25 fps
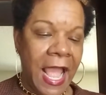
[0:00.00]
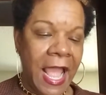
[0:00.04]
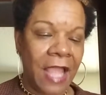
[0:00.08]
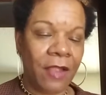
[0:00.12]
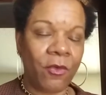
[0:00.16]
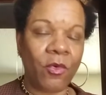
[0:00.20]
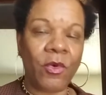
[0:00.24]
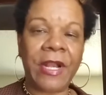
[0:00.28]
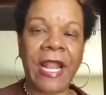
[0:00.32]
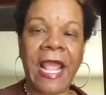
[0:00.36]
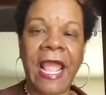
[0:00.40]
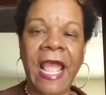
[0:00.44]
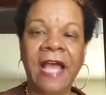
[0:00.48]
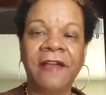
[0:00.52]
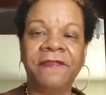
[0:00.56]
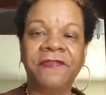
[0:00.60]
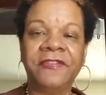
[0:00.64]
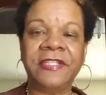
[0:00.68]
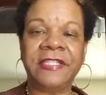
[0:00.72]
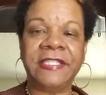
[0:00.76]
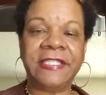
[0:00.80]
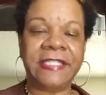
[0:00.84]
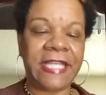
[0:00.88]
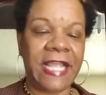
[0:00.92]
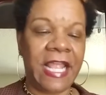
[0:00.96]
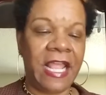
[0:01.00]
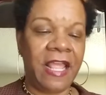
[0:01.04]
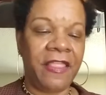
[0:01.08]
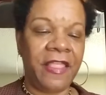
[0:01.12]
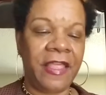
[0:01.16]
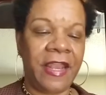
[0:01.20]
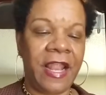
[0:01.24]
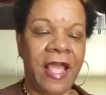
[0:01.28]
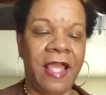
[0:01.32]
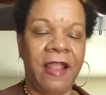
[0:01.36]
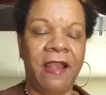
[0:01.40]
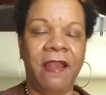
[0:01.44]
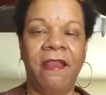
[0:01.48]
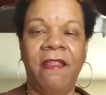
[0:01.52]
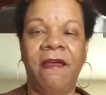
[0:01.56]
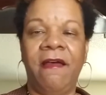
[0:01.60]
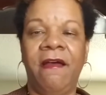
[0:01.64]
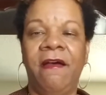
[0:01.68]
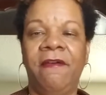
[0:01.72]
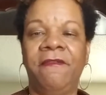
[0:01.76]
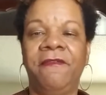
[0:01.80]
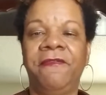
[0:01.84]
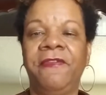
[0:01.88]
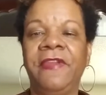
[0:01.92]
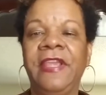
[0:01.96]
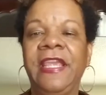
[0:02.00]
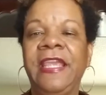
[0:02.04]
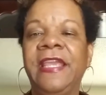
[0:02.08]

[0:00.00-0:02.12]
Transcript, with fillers: I would have to say that I love